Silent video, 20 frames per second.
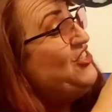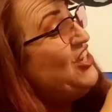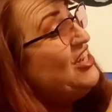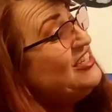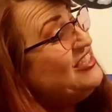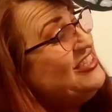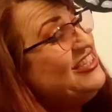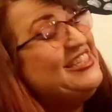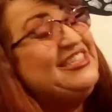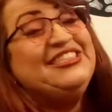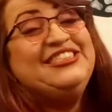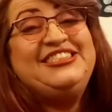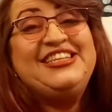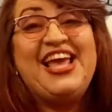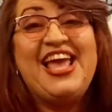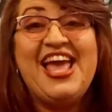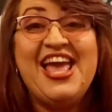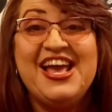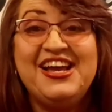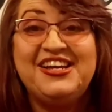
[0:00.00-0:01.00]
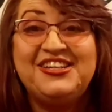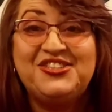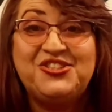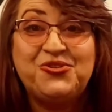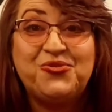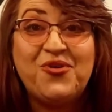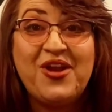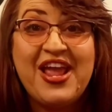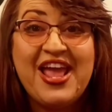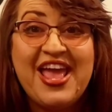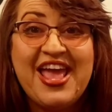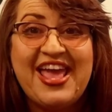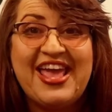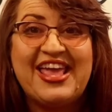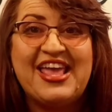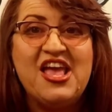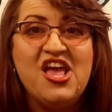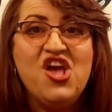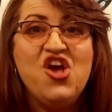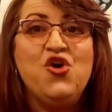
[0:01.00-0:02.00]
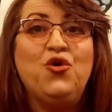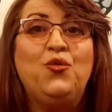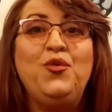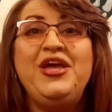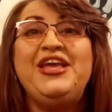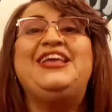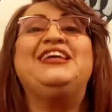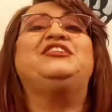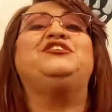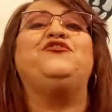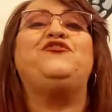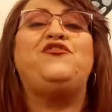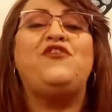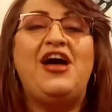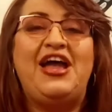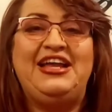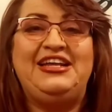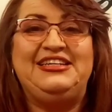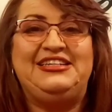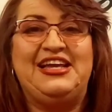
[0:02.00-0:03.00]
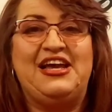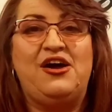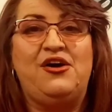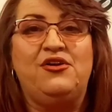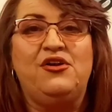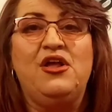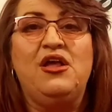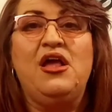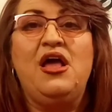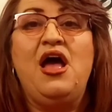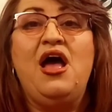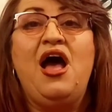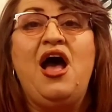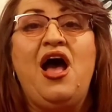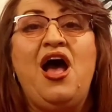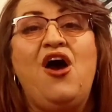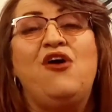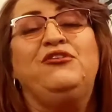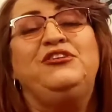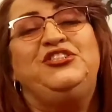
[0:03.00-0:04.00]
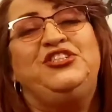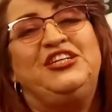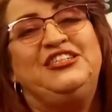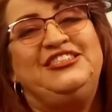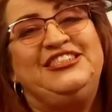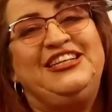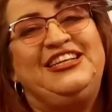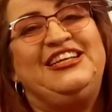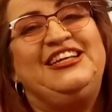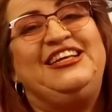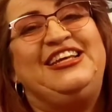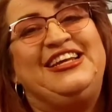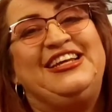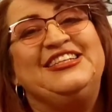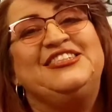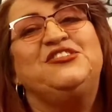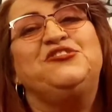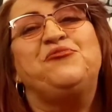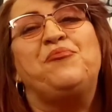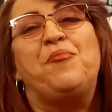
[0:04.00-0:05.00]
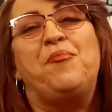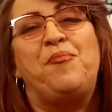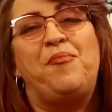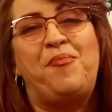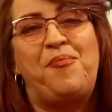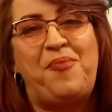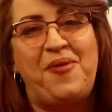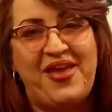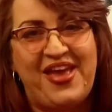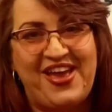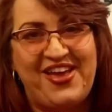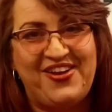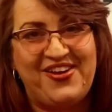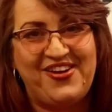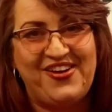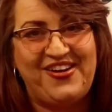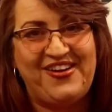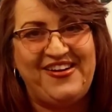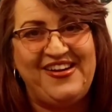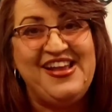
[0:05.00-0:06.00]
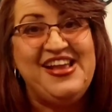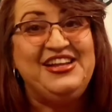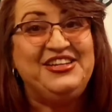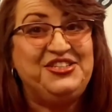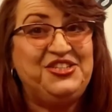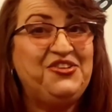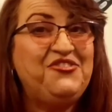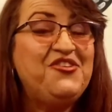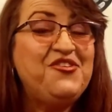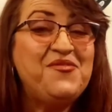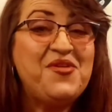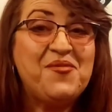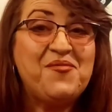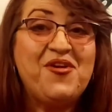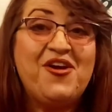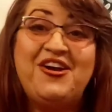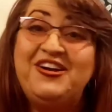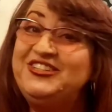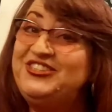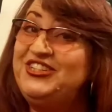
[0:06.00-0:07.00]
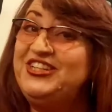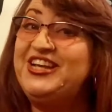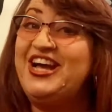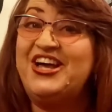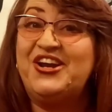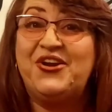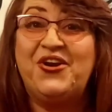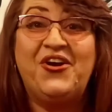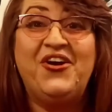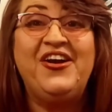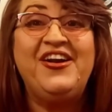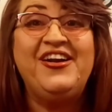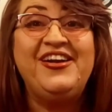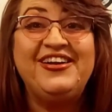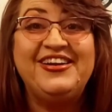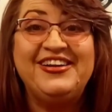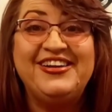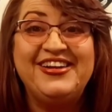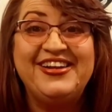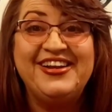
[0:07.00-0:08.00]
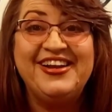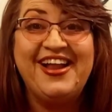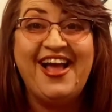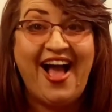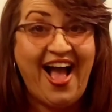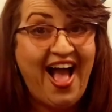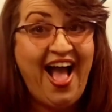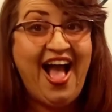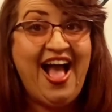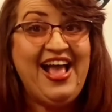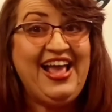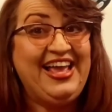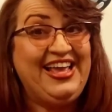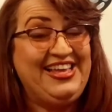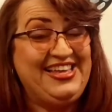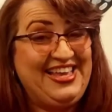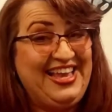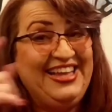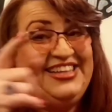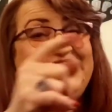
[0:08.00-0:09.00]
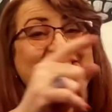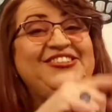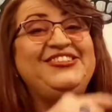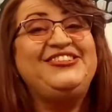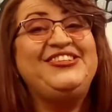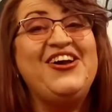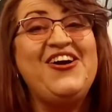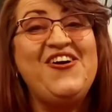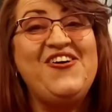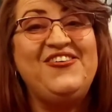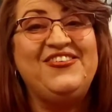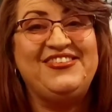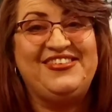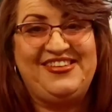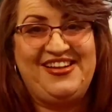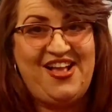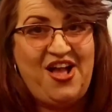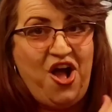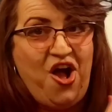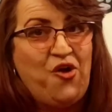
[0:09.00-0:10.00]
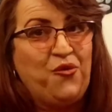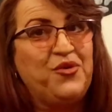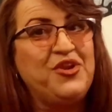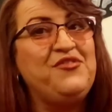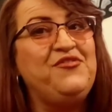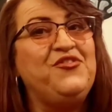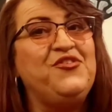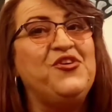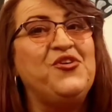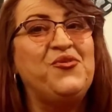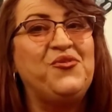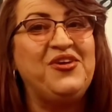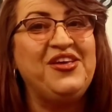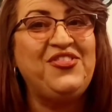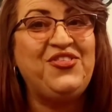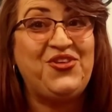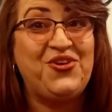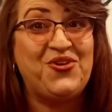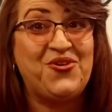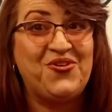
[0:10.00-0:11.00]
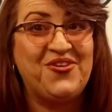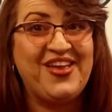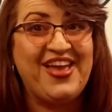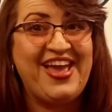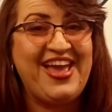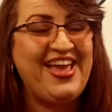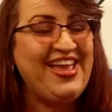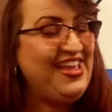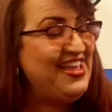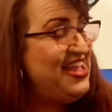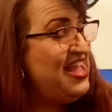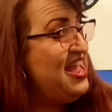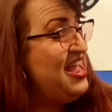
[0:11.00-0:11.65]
Jessica's X-ray. We get to find out how Jessica gets better. Do you remember how she got hurt? In case you don't, I'll review it with you, okay?